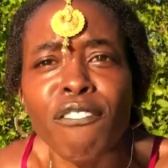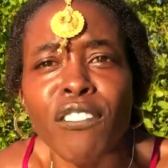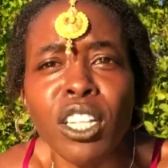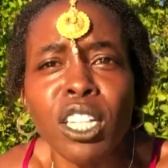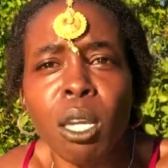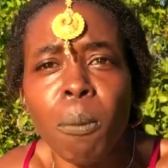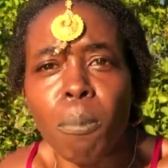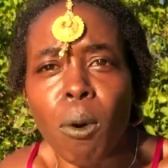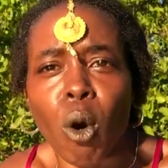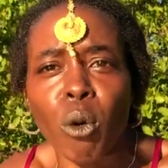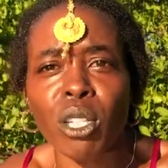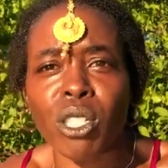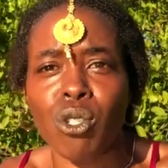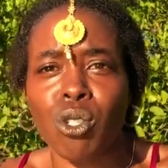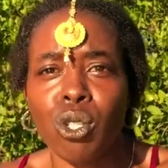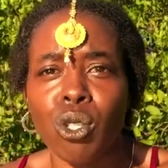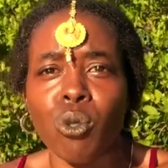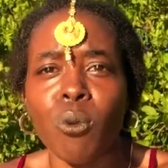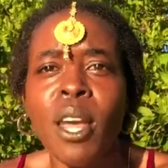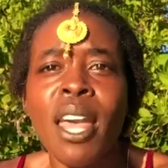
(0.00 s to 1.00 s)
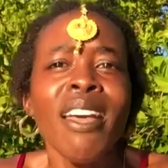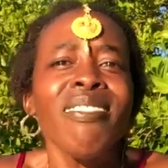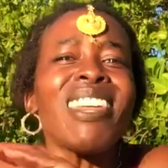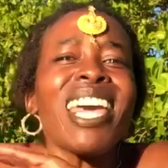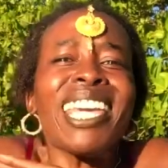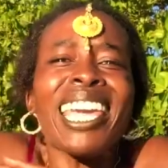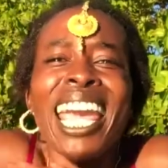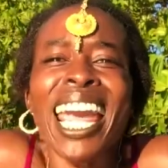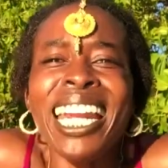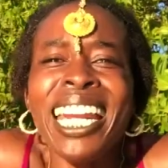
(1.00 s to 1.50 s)
feeling broken to.
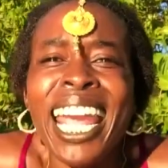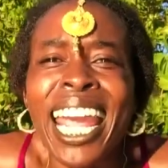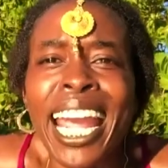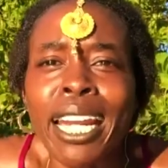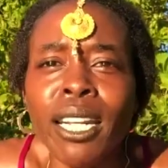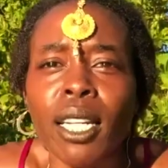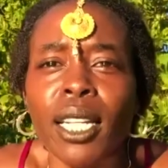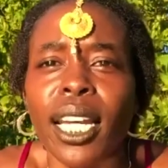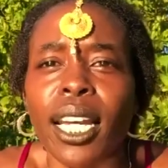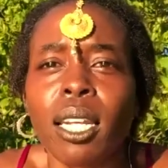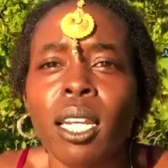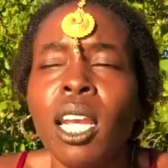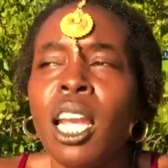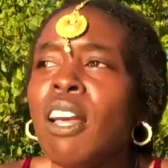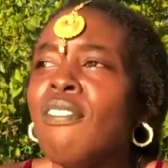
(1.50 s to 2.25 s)
They can't handle it.